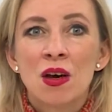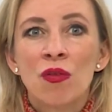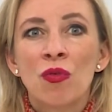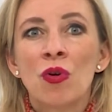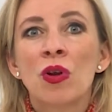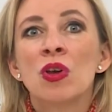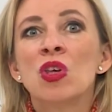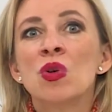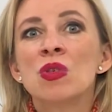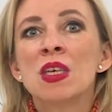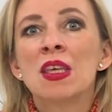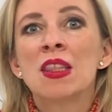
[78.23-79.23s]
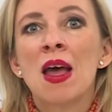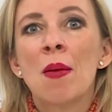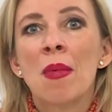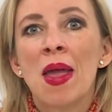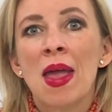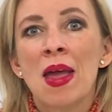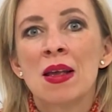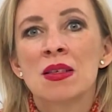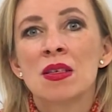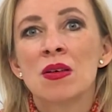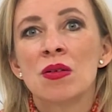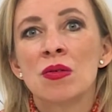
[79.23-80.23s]
forego using them
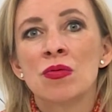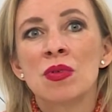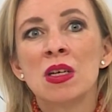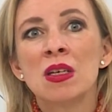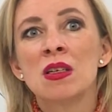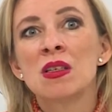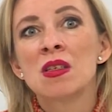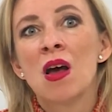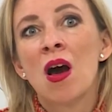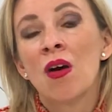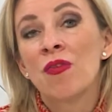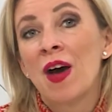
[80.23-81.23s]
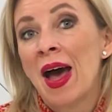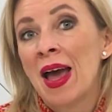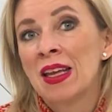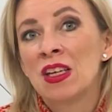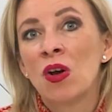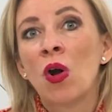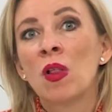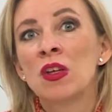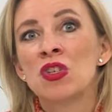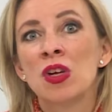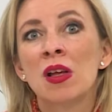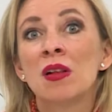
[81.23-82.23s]
as arenas of
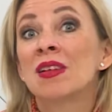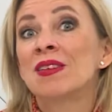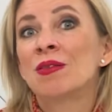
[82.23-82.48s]
ideological